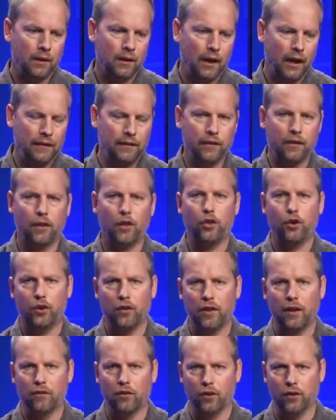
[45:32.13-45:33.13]
And then the third
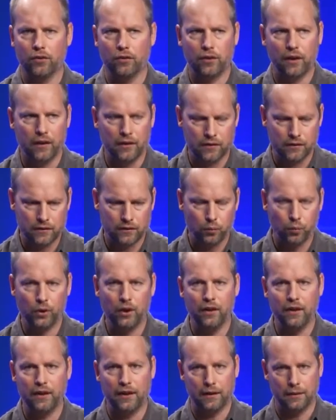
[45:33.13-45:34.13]
level is
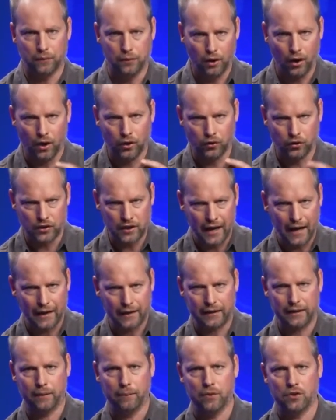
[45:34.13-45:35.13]
really
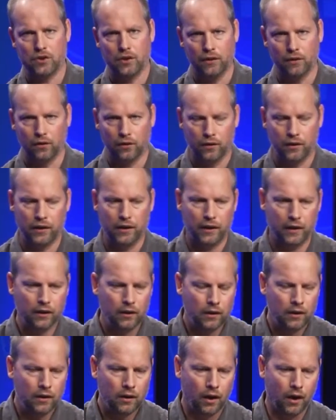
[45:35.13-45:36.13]
attacking machine learning
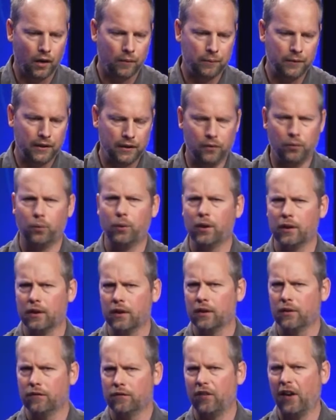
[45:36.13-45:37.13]
in a really
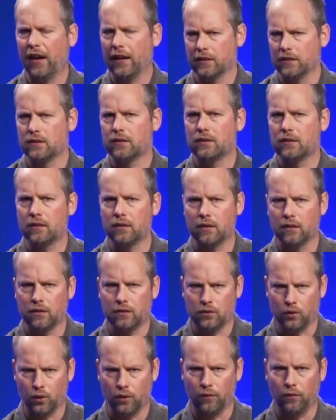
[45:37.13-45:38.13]
advanced
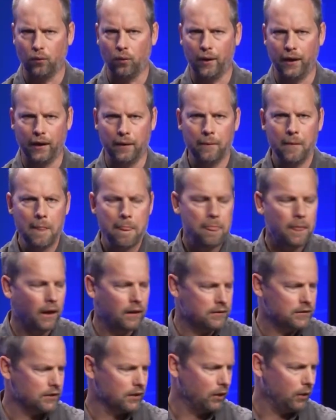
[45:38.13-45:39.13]
sort of way.
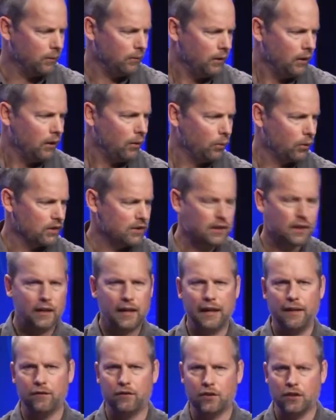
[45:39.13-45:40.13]
And so we're just going to
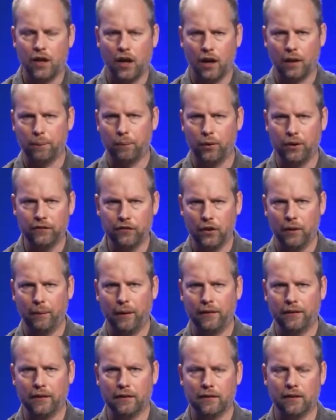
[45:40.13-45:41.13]
kind of talk briefly
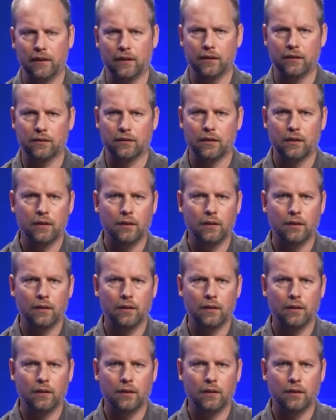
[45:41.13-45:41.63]
about these things.